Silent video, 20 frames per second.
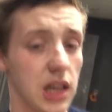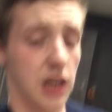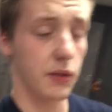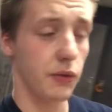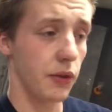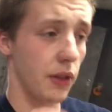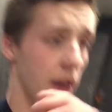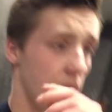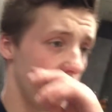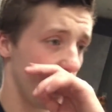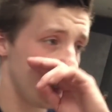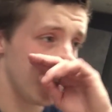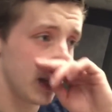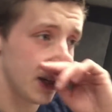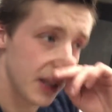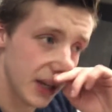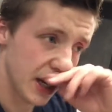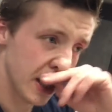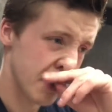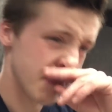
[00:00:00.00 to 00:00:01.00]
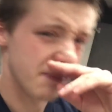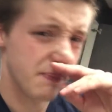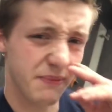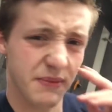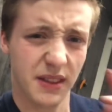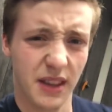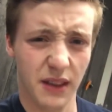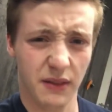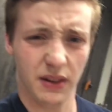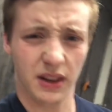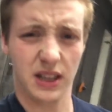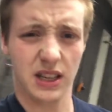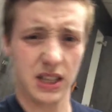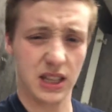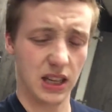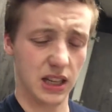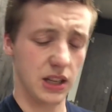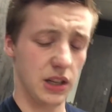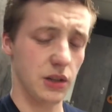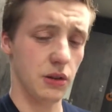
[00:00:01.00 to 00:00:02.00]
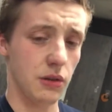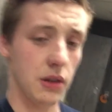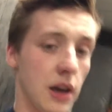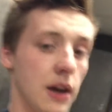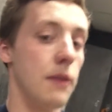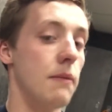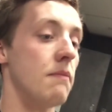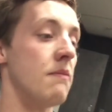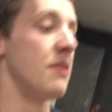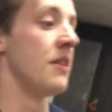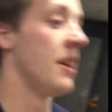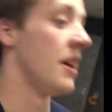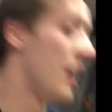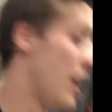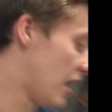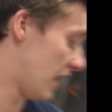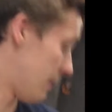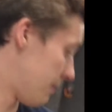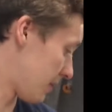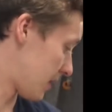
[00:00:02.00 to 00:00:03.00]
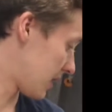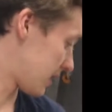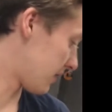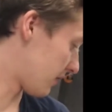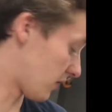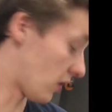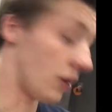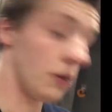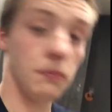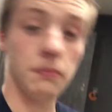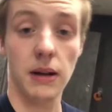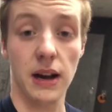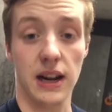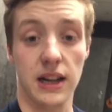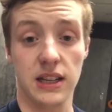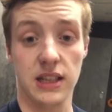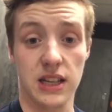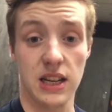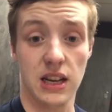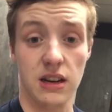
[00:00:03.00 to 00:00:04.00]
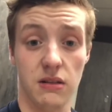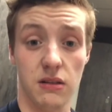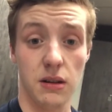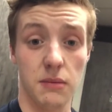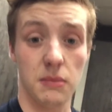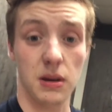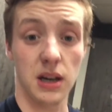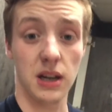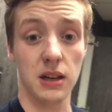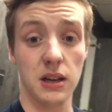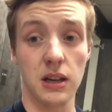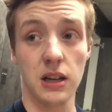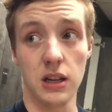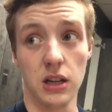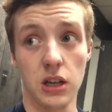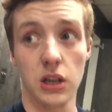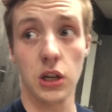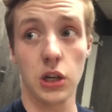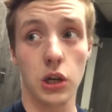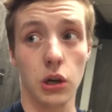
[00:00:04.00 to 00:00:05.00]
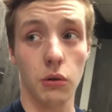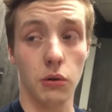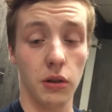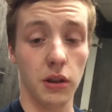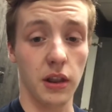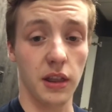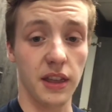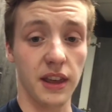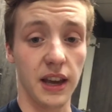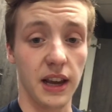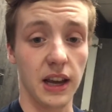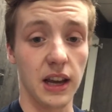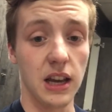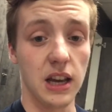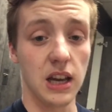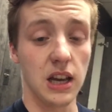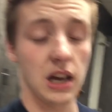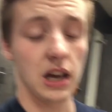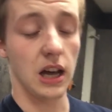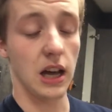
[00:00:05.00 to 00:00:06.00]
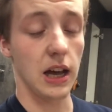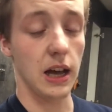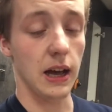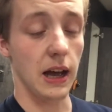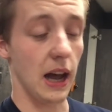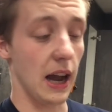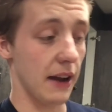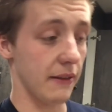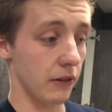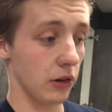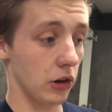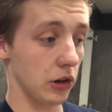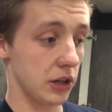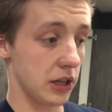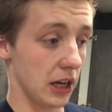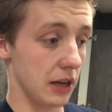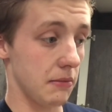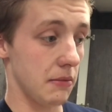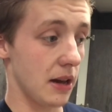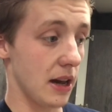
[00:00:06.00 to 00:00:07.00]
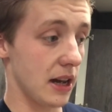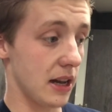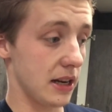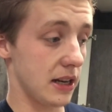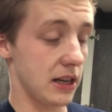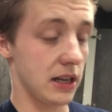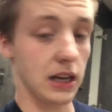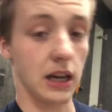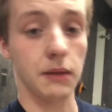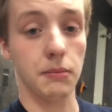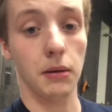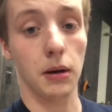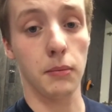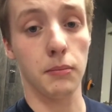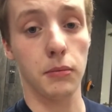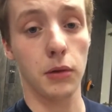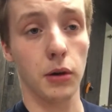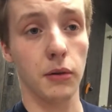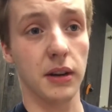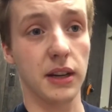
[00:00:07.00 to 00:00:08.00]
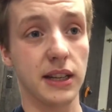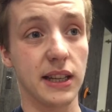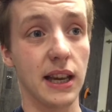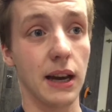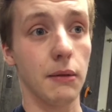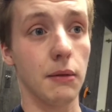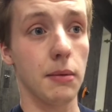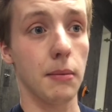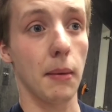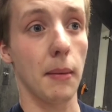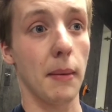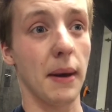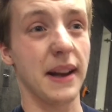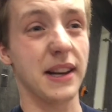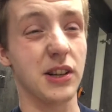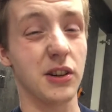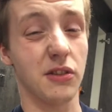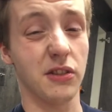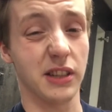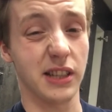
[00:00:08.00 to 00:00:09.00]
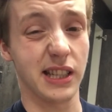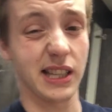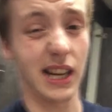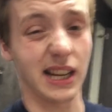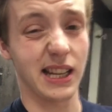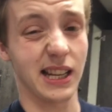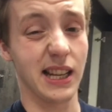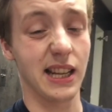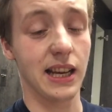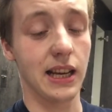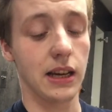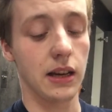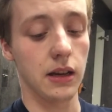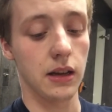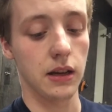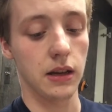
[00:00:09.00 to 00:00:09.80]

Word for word: if that um, if I decide to do that, um, because I've got pads now, I might go on the thing. Uh, I haven't got tape yet. Tape I'm going to get with my manager on Saturday.